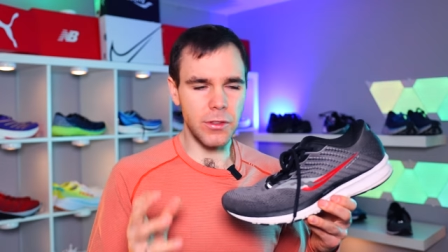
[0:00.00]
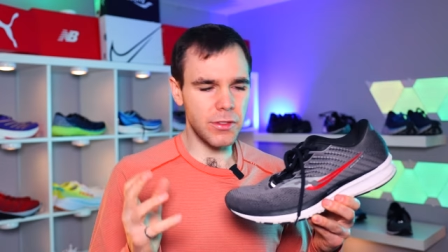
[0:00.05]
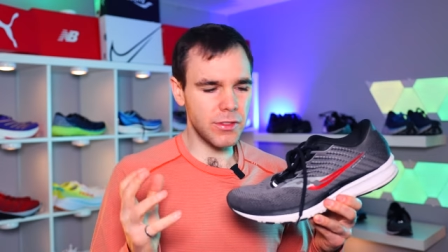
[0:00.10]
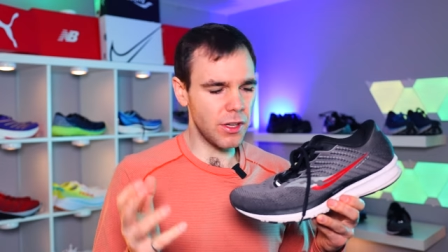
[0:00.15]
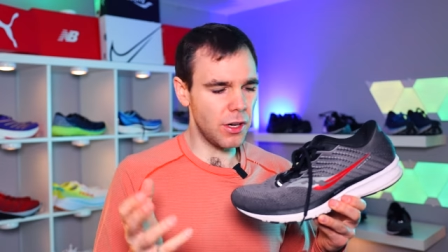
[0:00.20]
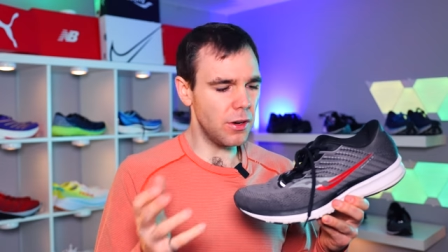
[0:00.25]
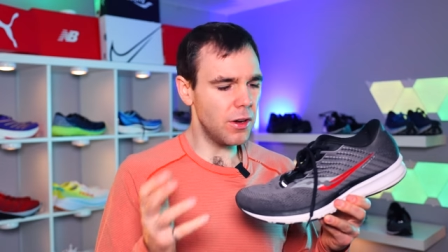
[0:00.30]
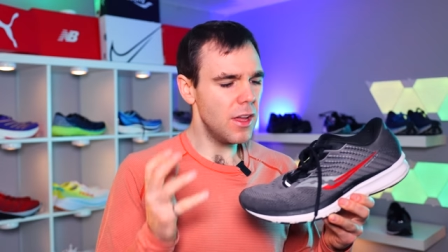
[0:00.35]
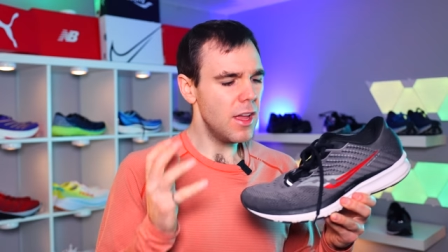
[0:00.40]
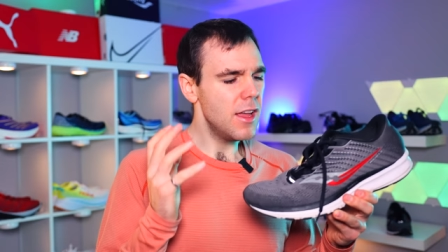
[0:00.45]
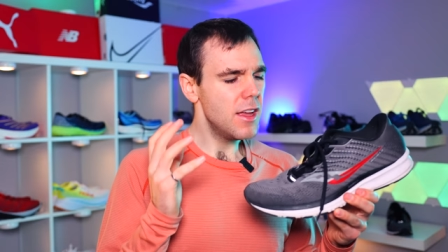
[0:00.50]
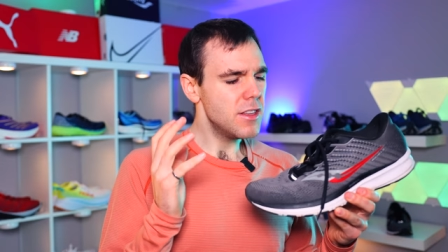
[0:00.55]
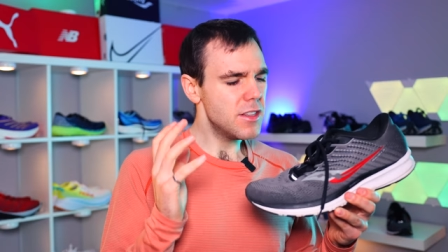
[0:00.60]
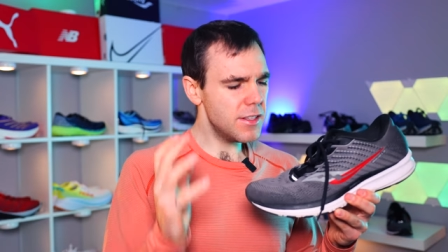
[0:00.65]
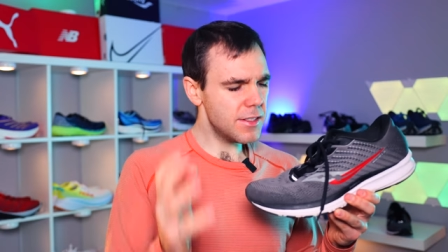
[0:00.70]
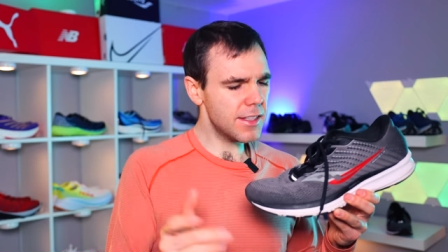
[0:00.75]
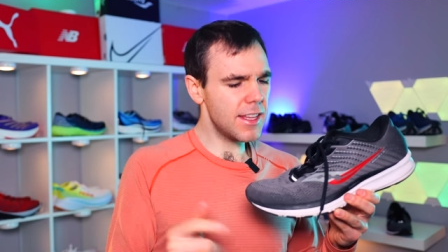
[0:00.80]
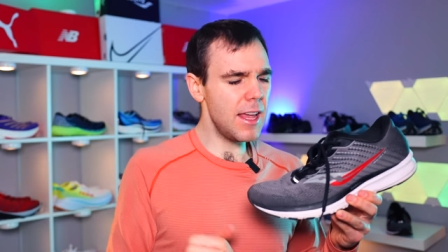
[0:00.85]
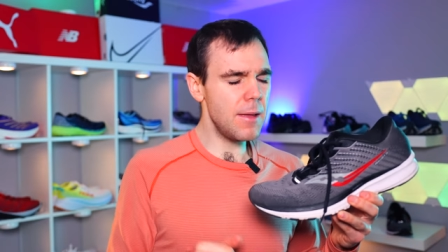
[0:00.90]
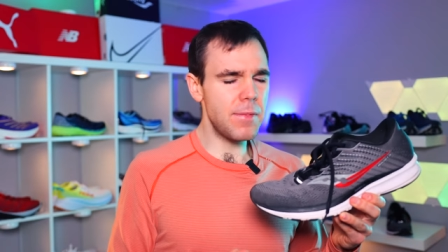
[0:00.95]
So
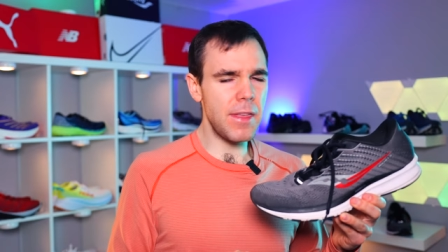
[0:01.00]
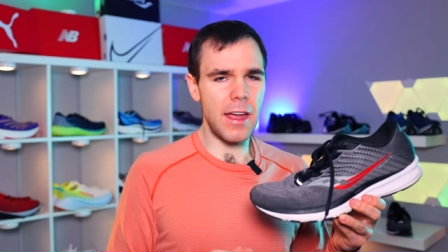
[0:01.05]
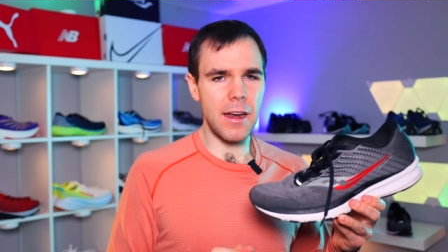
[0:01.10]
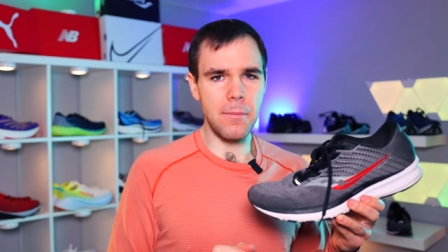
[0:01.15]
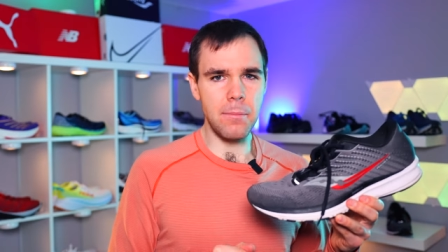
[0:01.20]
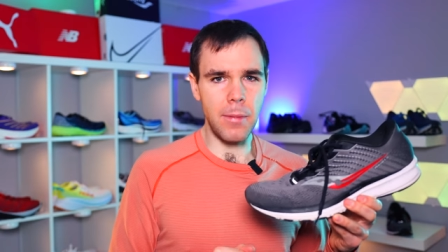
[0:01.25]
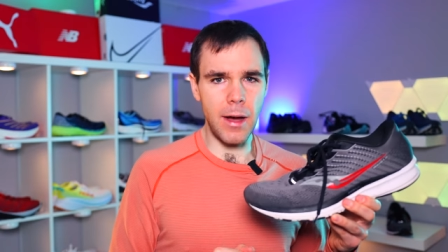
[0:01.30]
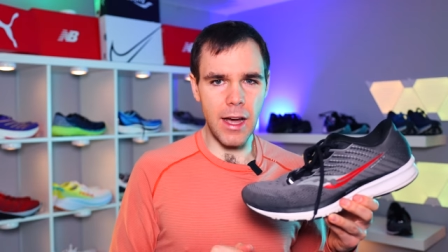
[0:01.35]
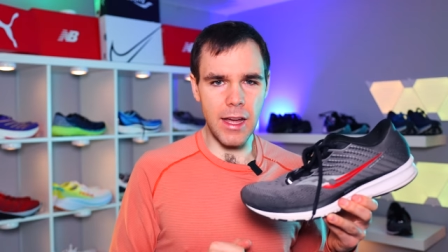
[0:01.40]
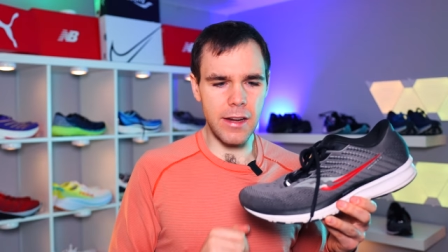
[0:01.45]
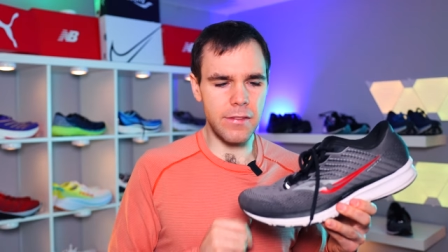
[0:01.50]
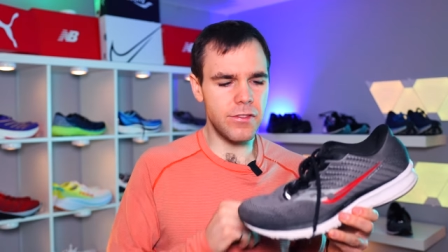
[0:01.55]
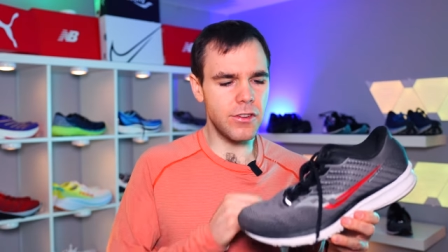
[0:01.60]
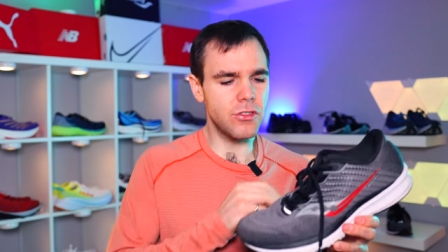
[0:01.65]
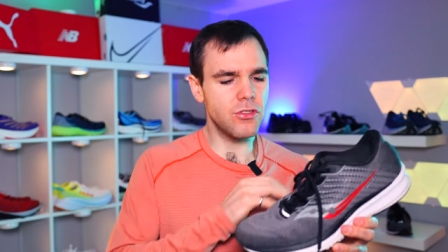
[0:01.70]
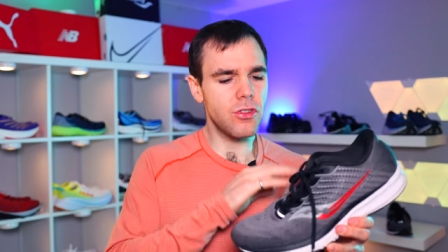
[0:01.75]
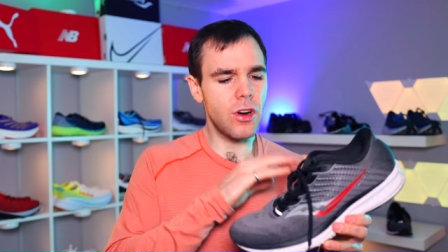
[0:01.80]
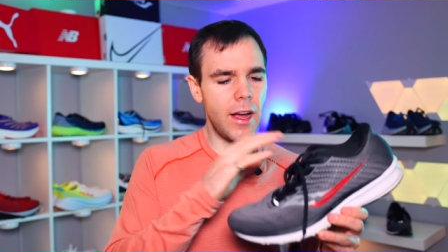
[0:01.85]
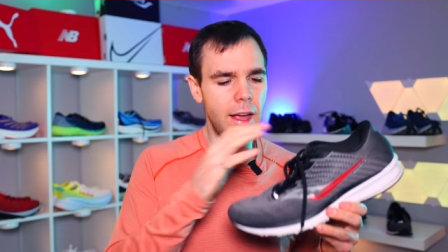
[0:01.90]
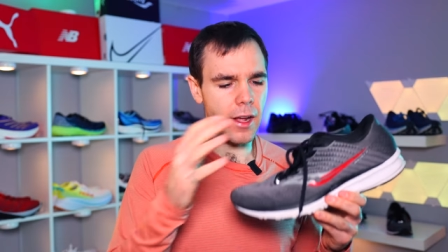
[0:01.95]
just keep that in mind if you're
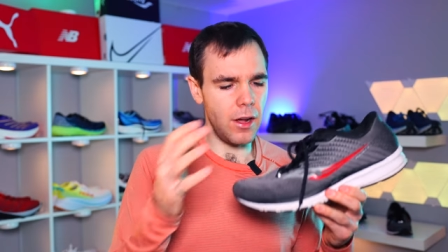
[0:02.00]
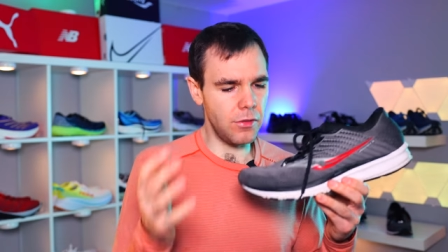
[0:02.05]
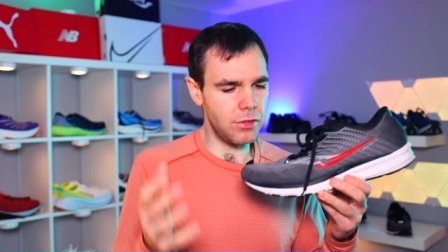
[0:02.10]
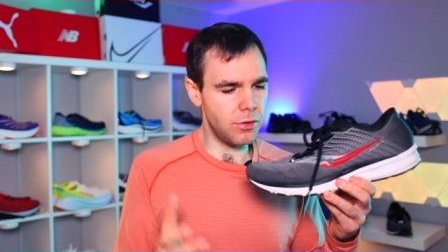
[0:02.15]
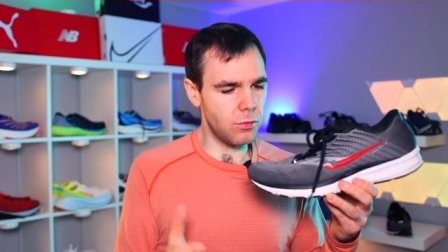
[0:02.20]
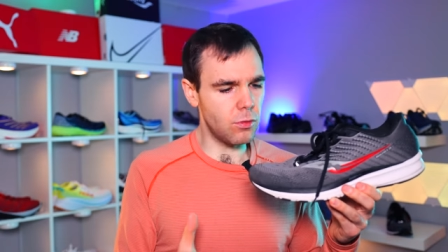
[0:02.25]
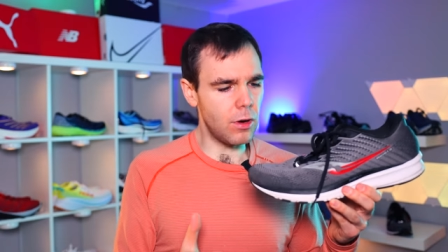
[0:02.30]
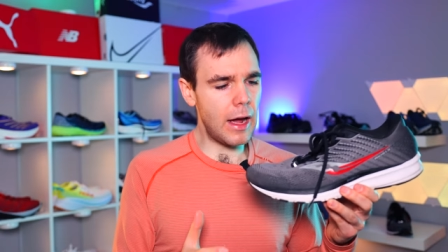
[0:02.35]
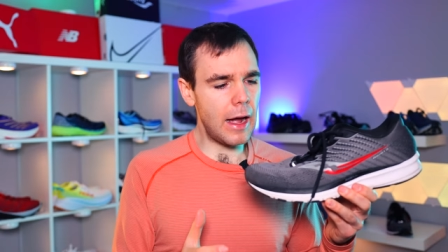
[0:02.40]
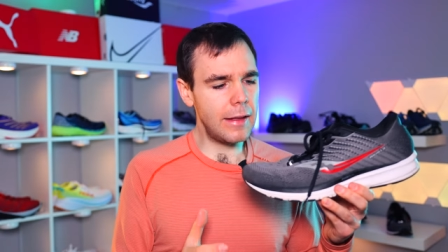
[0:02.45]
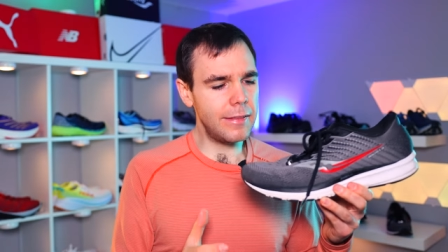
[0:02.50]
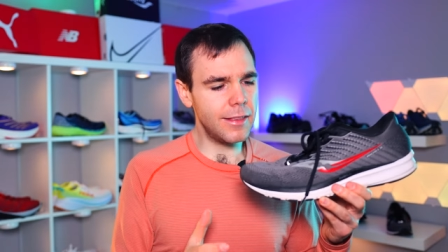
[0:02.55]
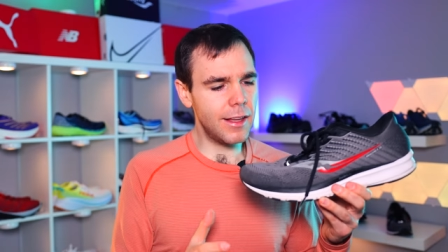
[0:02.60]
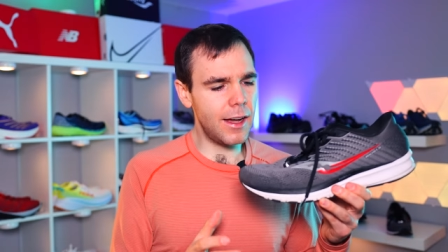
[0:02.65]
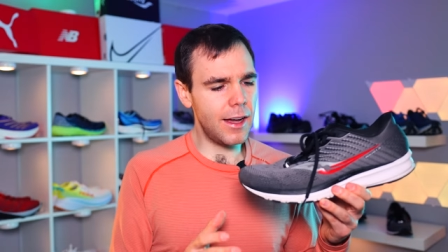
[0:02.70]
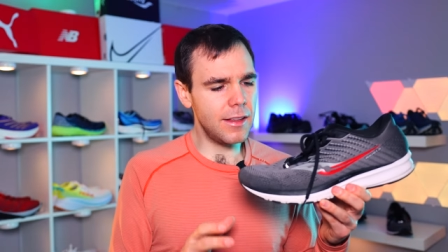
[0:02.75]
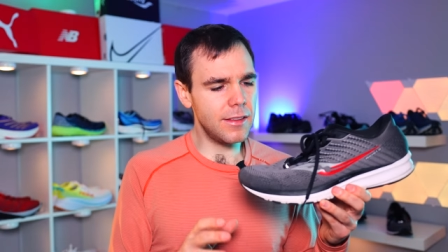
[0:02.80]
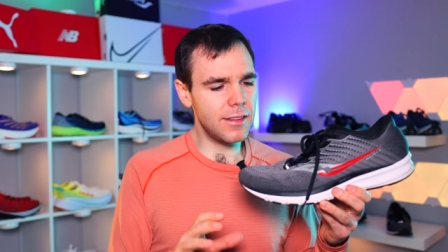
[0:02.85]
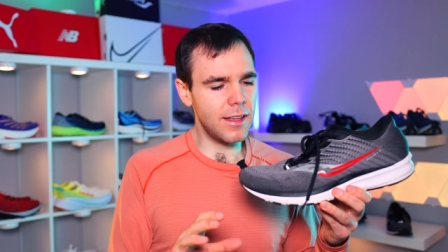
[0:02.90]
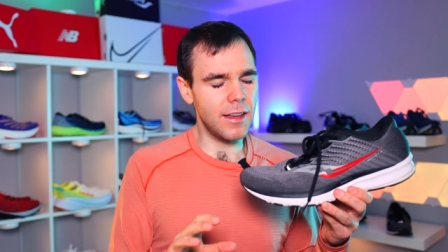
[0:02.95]
trying out the Ride
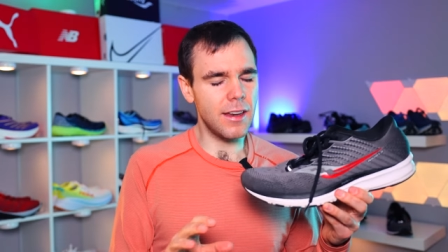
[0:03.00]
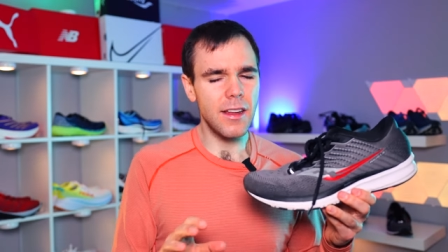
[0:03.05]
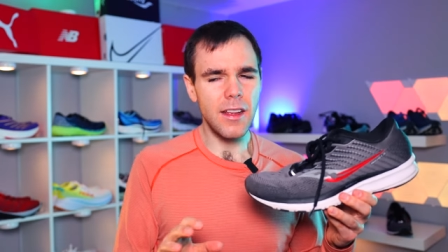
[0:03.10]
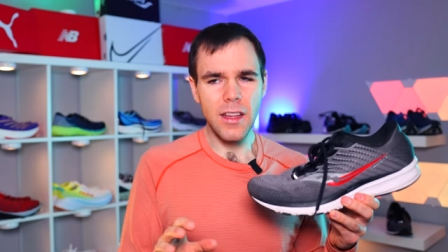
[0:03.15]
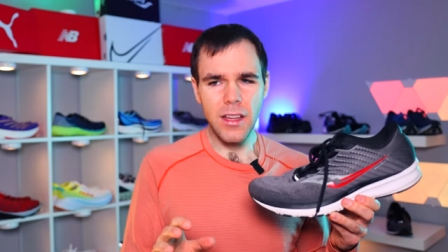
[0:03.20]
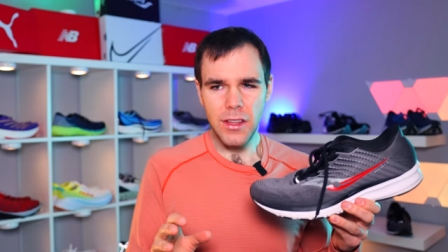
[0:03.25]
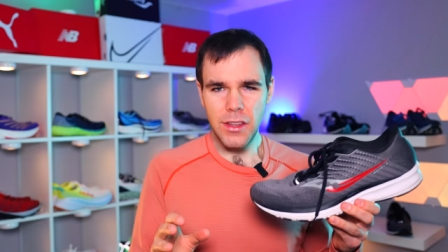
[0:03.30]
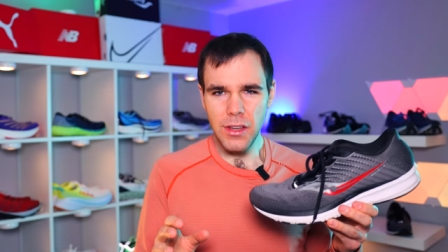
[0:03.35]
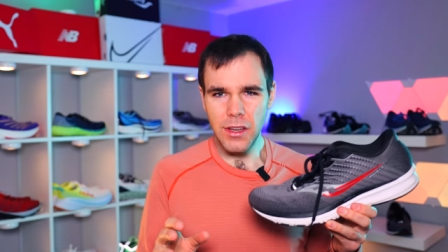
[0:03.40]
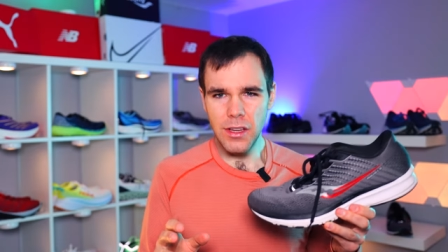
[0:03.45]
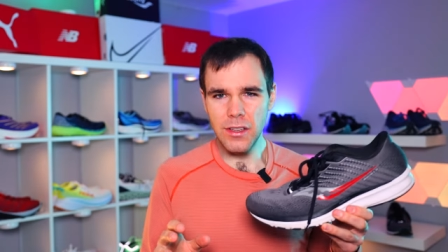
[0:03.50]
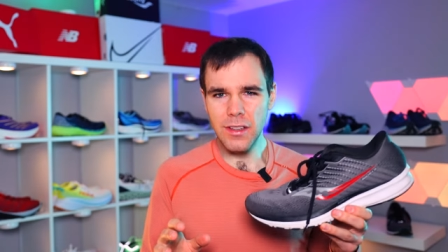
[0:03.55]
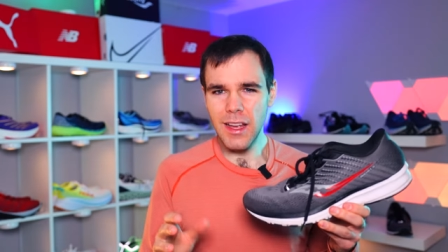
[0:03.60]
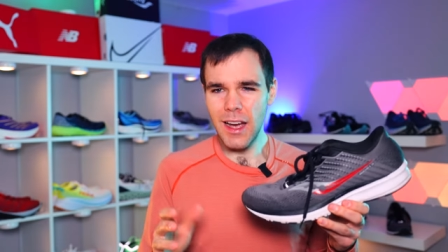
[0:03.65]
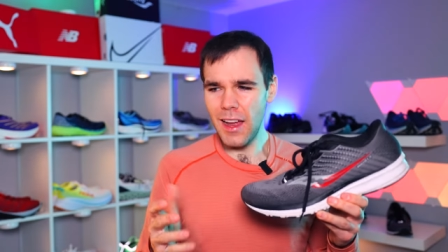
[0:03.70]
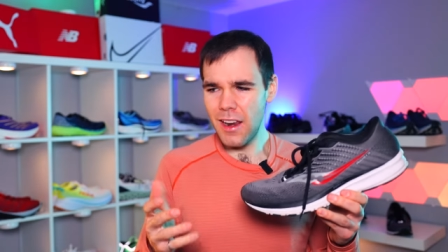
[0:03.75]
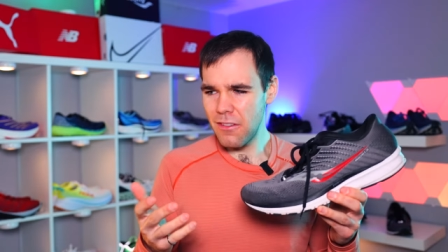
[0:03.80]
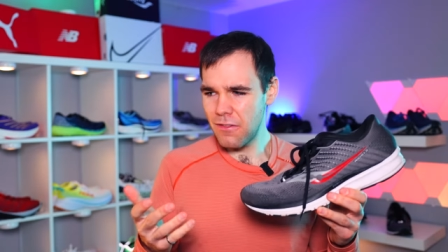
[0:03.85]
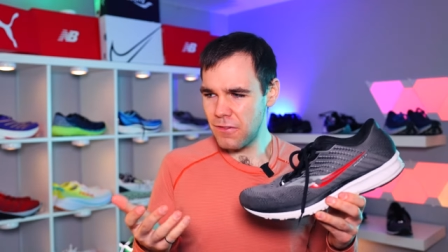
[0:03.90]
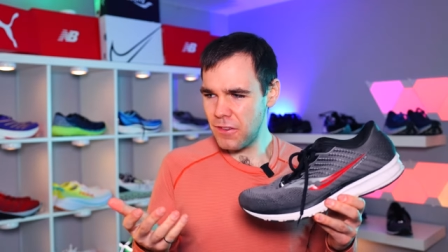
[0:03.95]
line, that you can
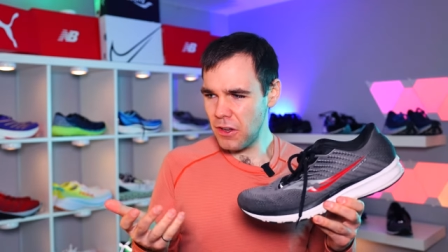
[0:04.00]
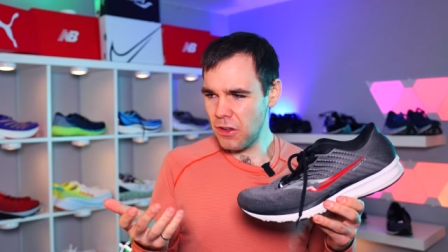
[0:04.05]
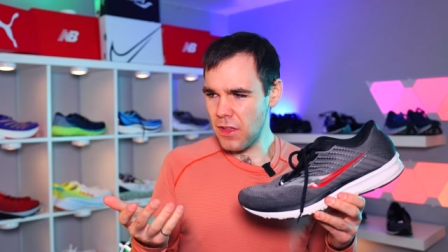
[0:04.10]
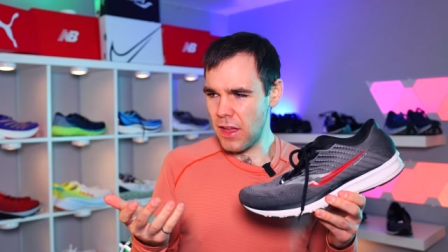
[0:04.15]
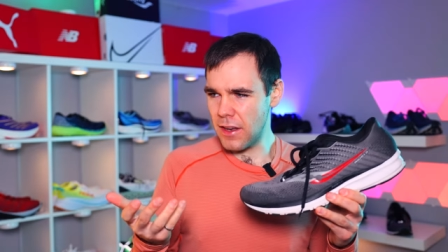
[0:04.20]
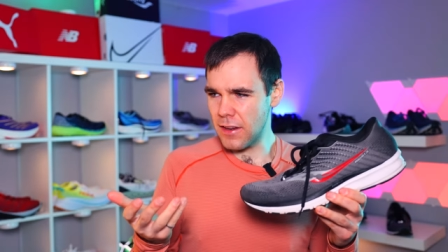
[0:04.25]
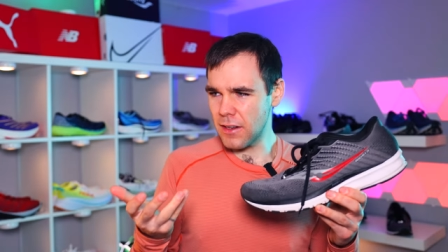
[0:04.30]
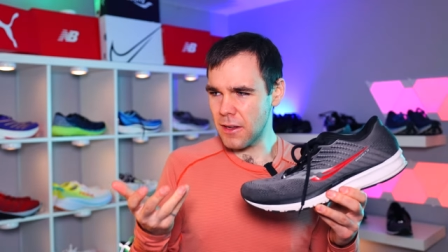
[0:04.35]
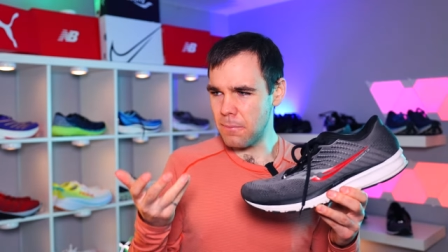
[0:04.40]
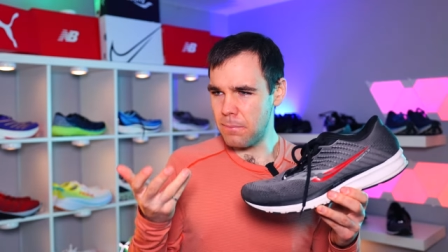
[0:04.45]
kind of feel that